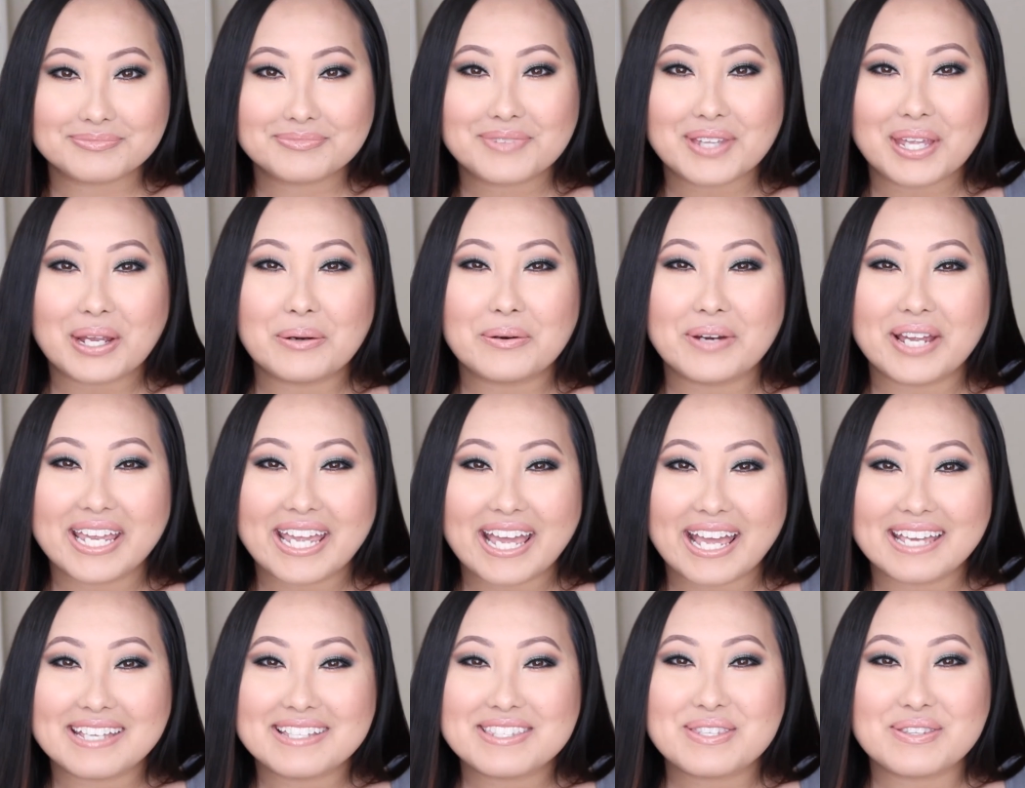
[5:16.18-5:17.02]
Alright
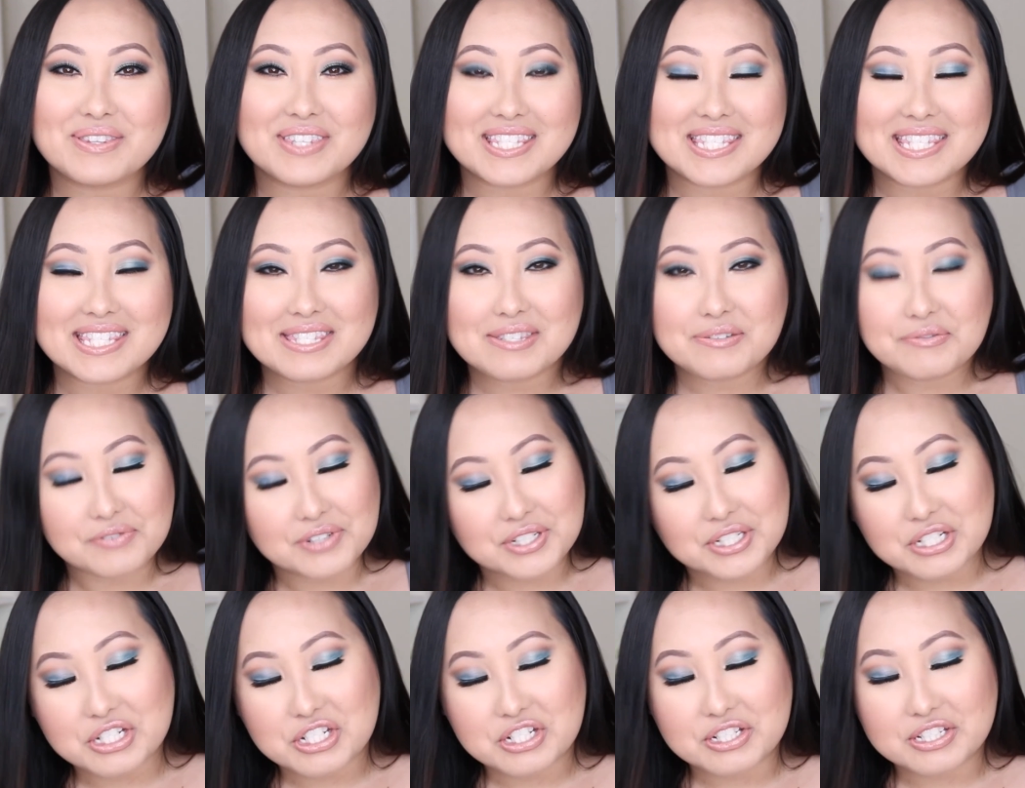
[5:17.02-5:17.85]
guys, so this is the
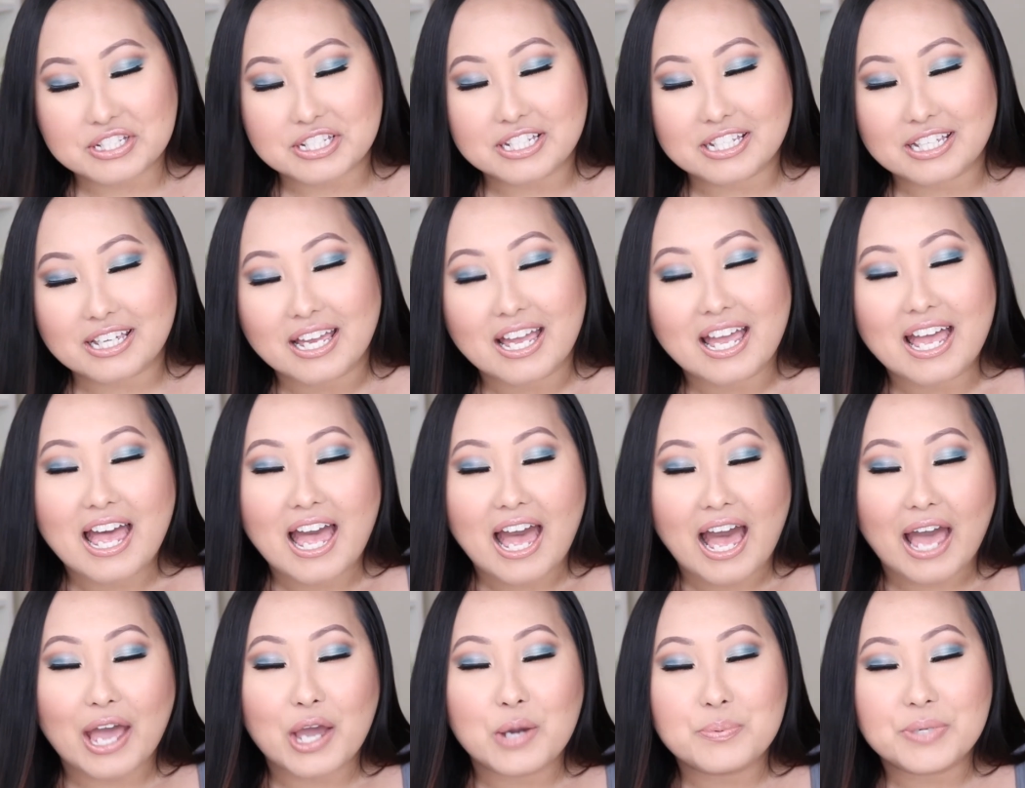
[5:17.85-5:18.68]
finished look.
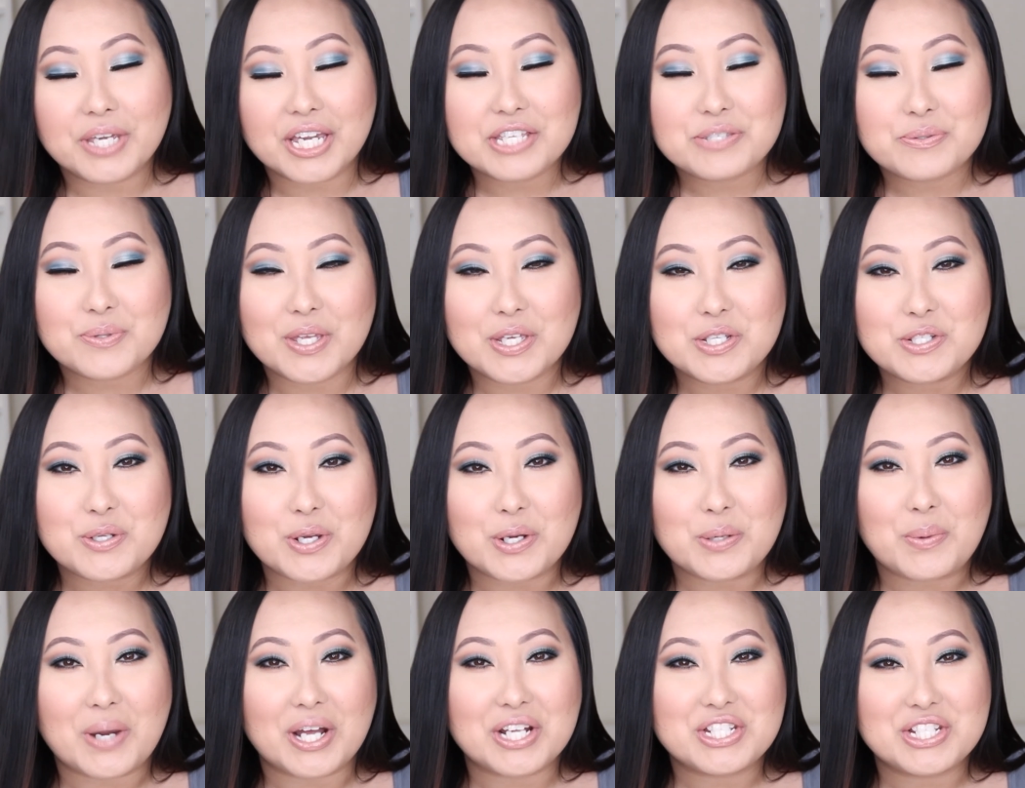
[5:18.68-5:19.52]
I hope you guys really
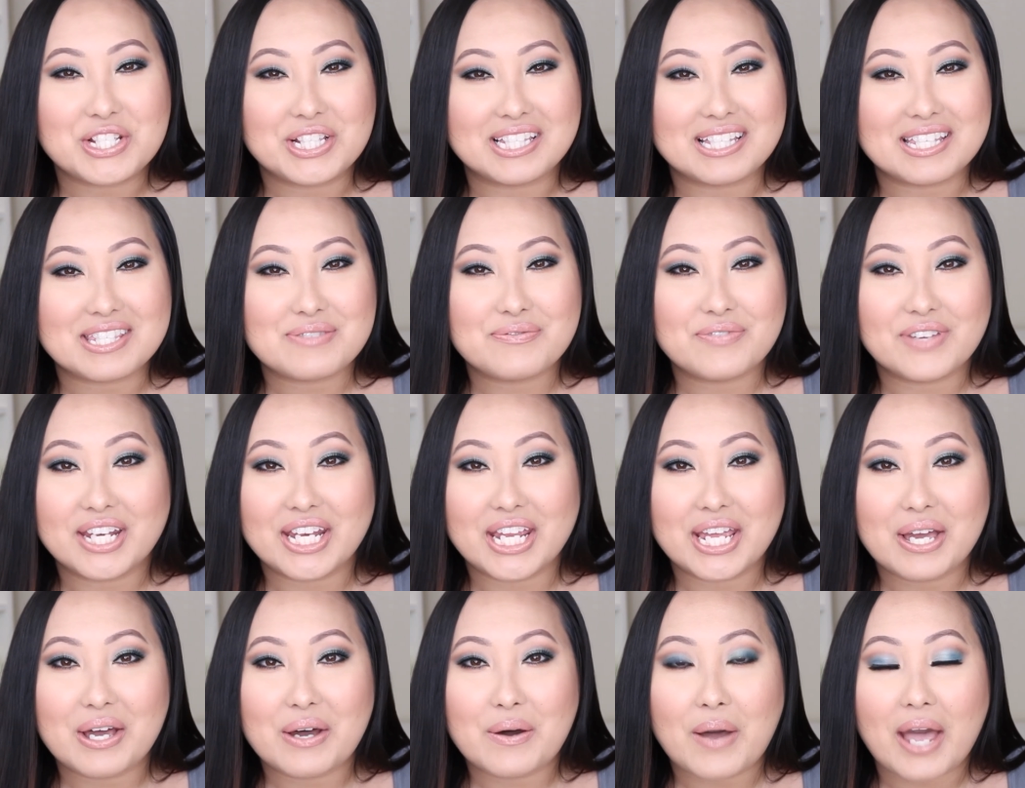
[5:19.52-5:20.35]
enjoyed watching this
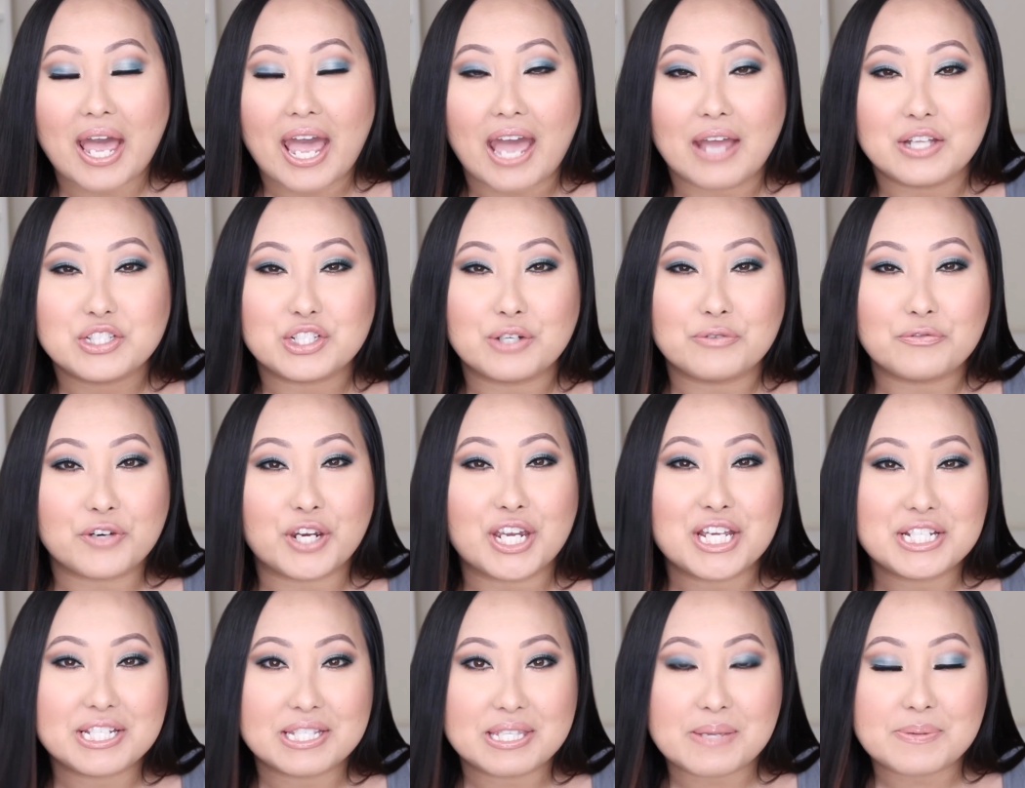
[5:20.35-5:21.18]
video. Don't
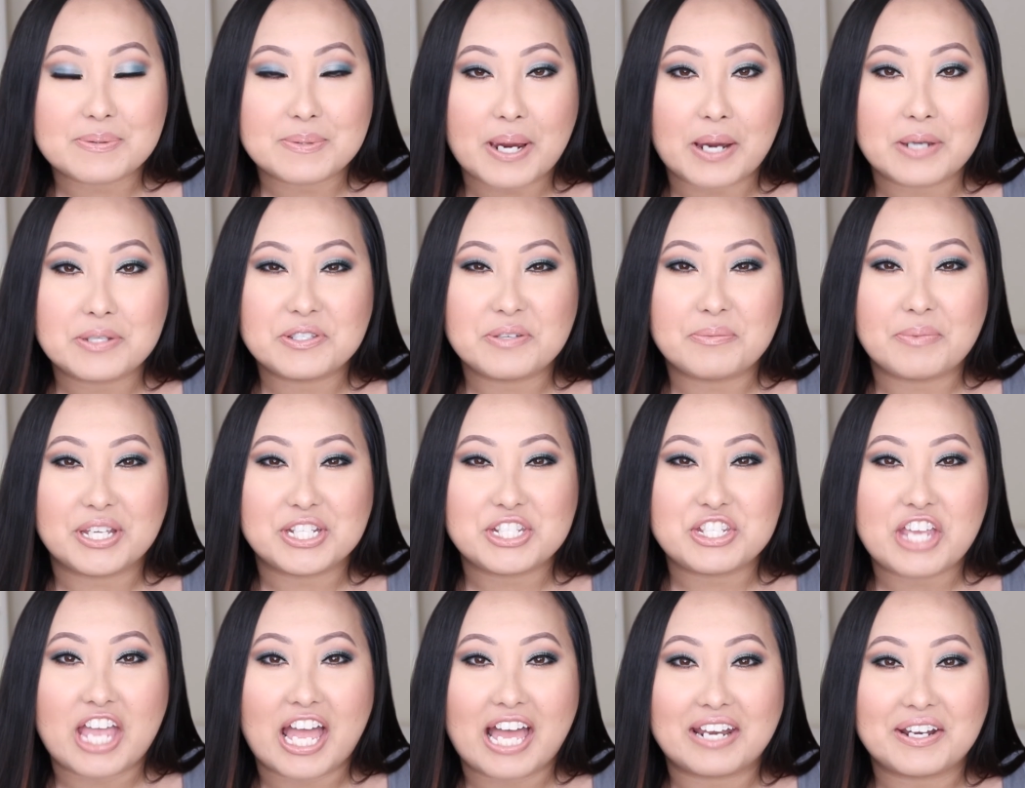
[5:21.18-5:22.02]
forget to subscribe to my
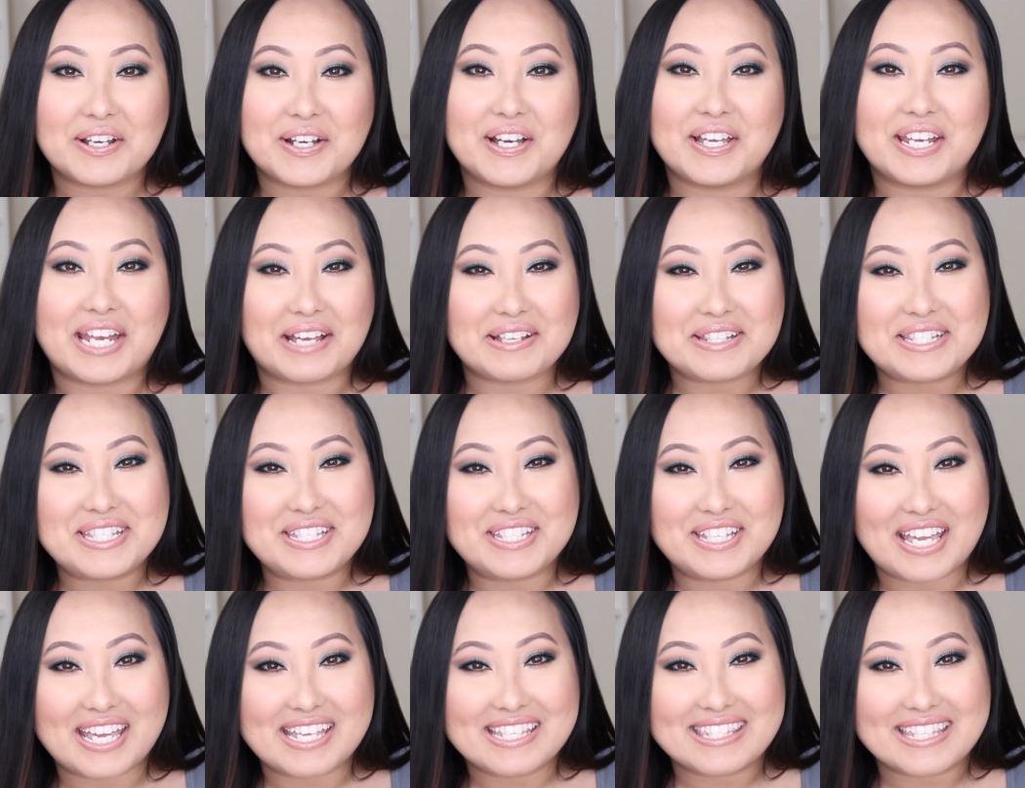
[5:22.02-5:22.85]
channel, and I'll see
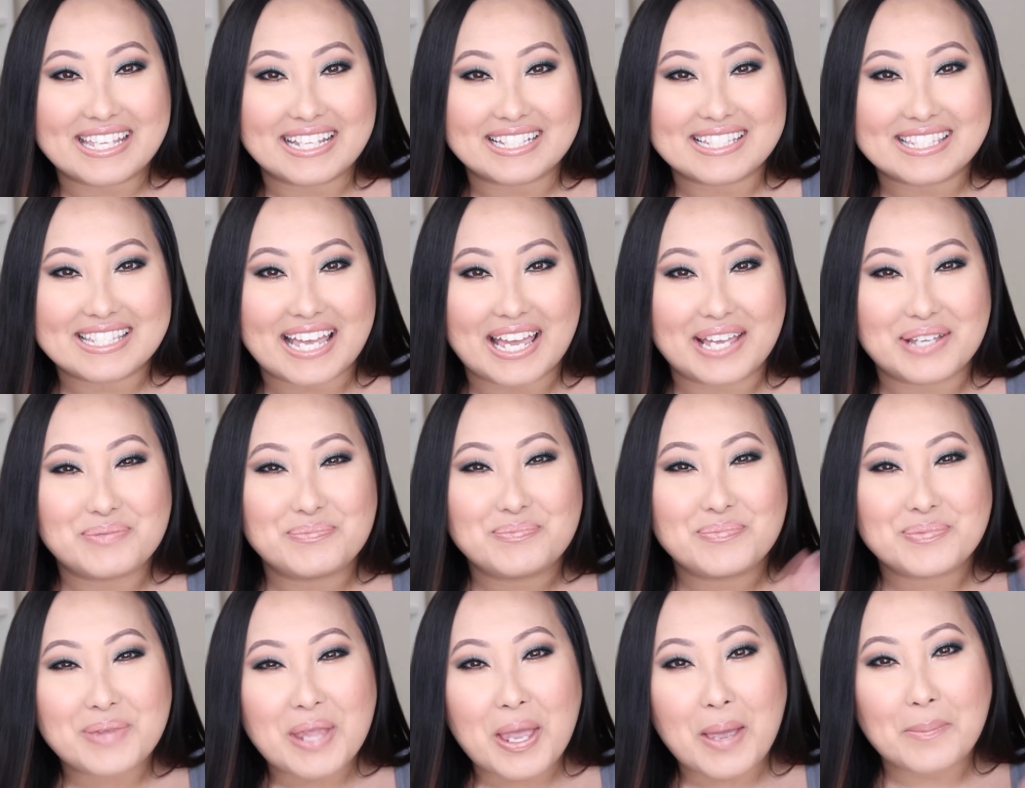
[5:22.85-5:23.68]
you guys next time.
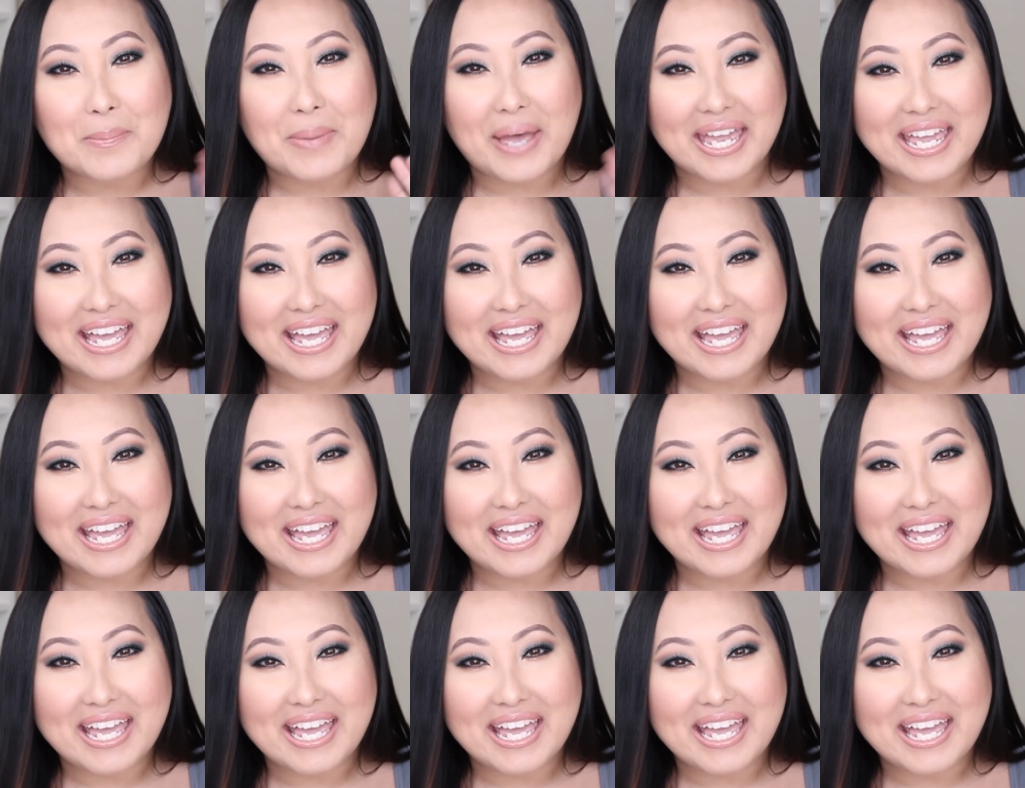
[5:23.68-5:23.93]
Bye